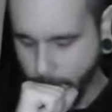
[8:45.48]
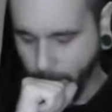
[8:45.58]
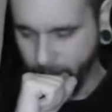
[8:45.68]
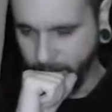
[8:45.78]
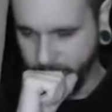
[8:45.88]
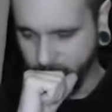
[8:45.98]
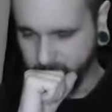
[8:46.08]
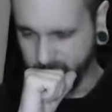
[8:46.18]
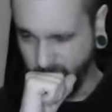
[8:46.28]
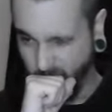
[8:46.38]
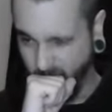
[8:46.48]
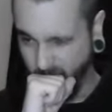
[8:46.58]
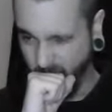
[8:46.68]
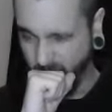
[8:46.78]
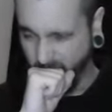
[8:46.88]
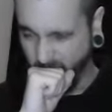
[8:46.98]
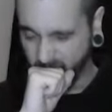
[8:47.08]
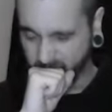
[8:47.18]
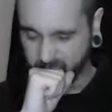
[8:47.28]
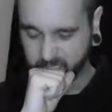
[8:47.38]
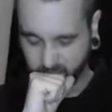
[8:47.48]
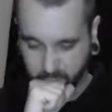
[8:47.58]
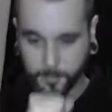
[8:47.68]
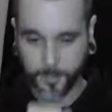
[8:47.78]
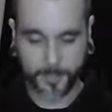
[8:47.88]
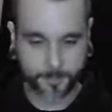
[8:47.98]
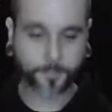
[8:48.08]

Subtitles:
My goodness. Excuse me.